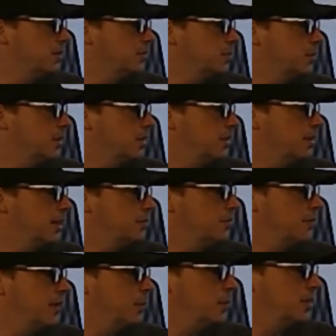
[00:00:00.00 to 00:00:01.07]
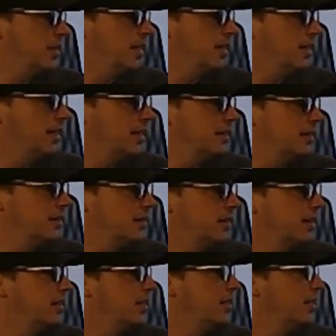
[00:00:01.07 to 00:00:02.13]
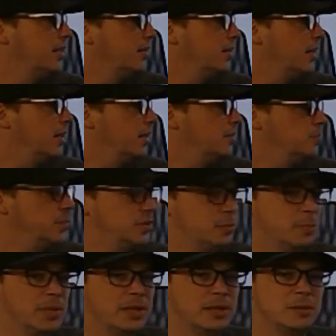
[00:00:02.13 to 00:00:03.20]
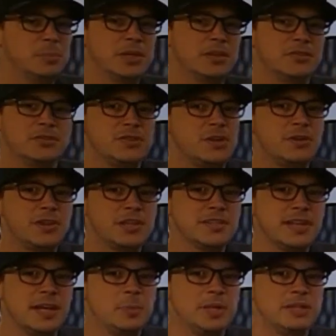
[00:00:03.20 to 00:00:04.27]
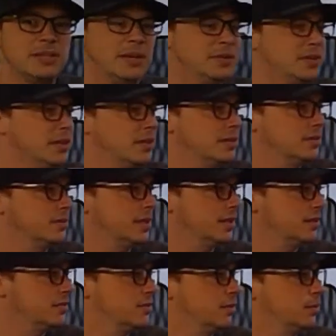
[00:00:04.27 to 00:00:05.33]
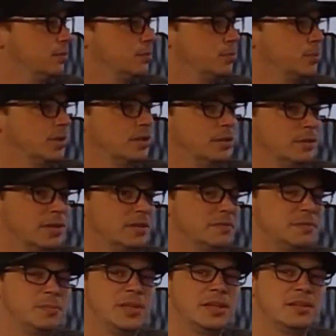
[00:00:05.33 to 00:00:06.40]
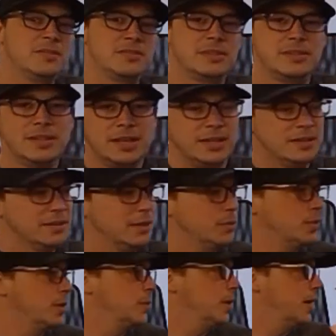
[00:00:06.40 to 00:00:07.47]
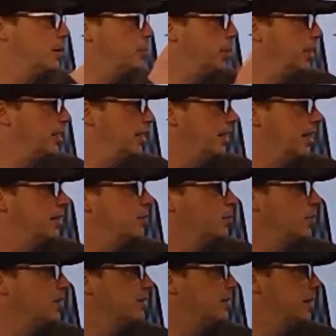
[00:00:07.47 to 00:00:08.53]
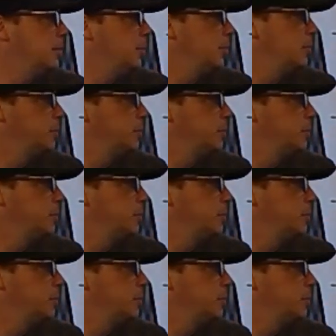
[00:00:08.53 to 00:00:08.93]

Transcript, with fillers: this one, and I was fine with the eight-handed. Uh, again, because there's other things happening down here, right? So we, you know, I have kids and they run around and play. I didn't want the table